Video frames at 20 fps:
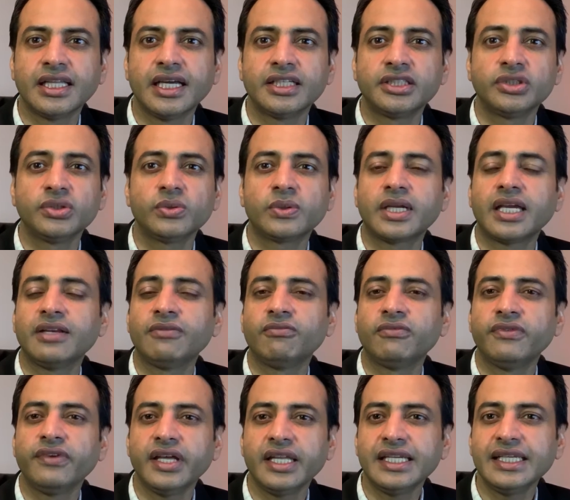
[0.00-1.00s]
that you can
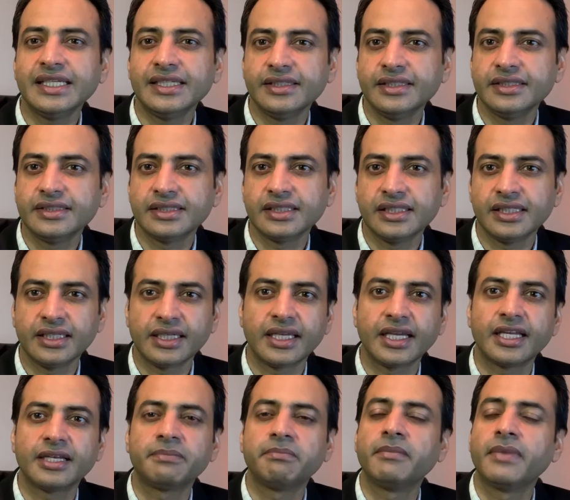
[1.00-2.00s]
very easily
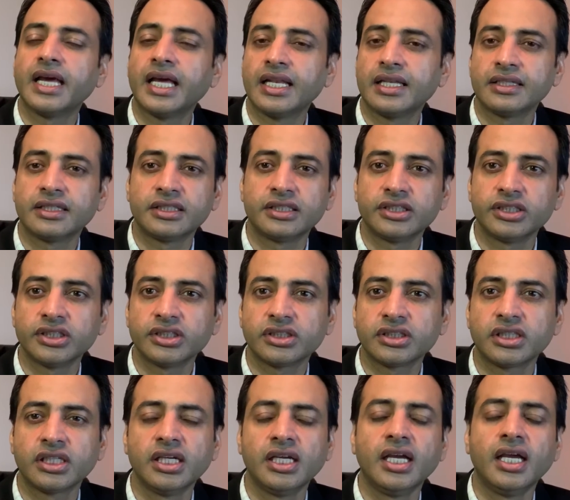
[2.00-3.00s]
get malnourished,